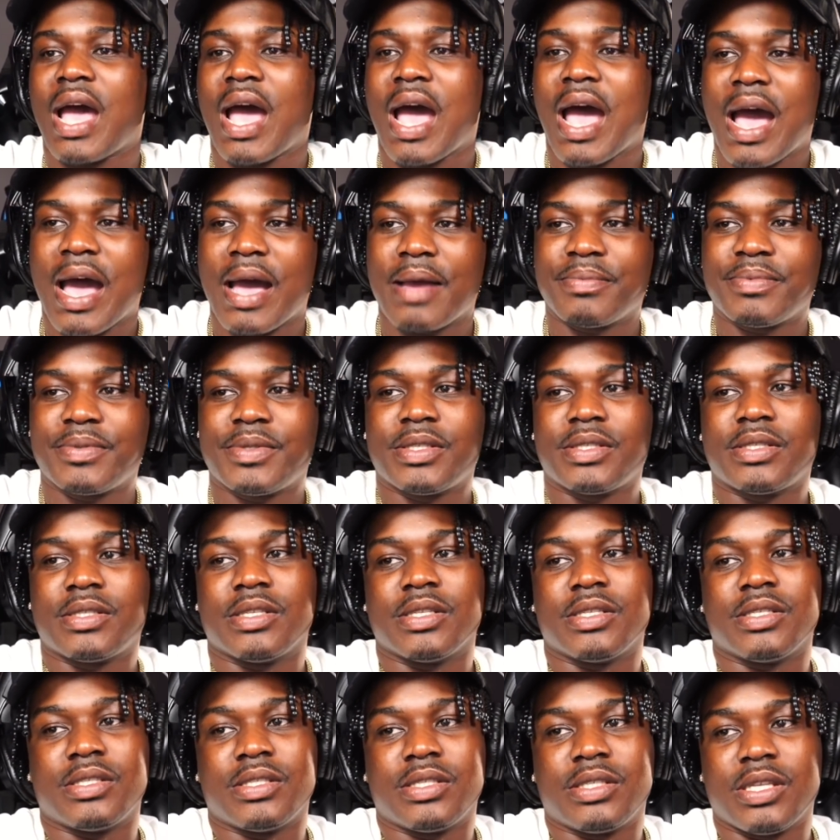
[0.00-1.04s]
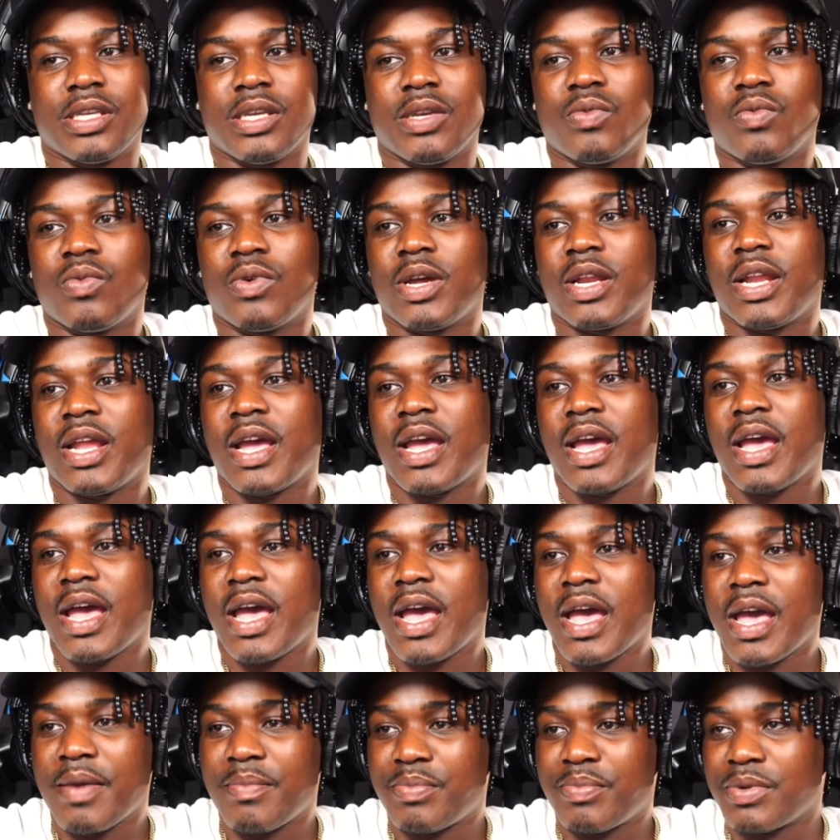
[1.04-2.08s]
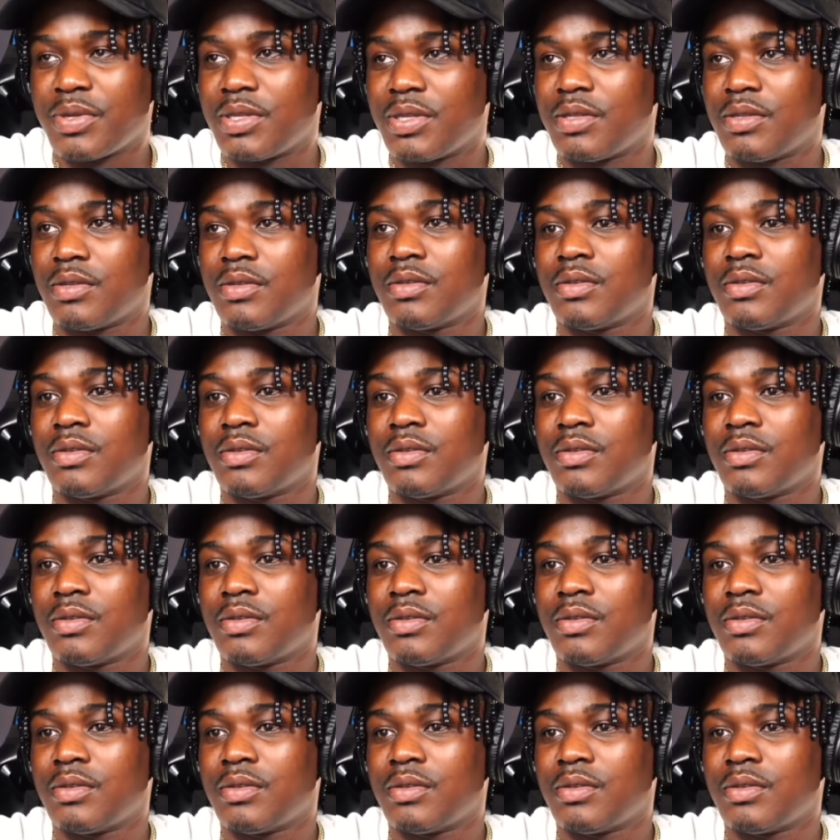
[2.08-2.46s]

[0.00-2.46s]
ops to see what happened